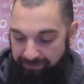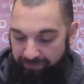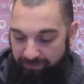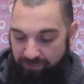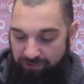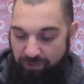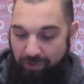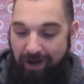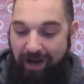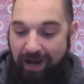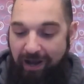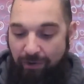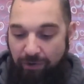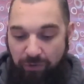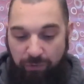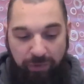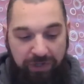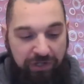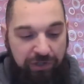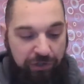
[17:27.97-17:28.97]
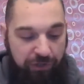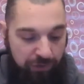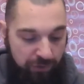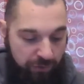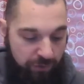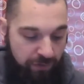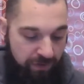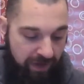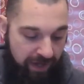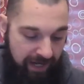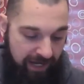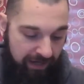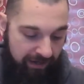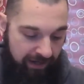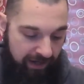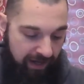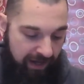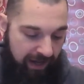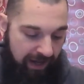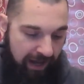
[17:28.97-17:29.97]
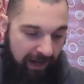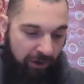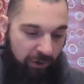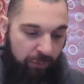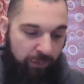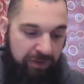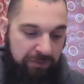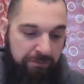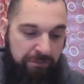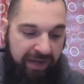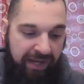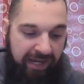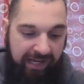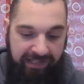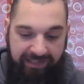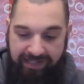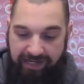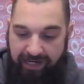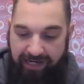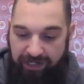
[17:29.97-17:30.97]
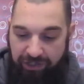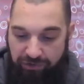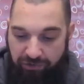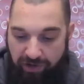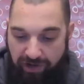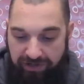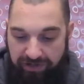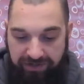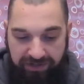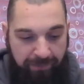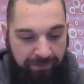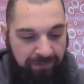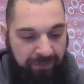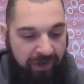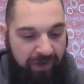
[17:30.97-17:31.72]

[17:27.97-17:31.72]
So how do we do that? How do we maintain trust?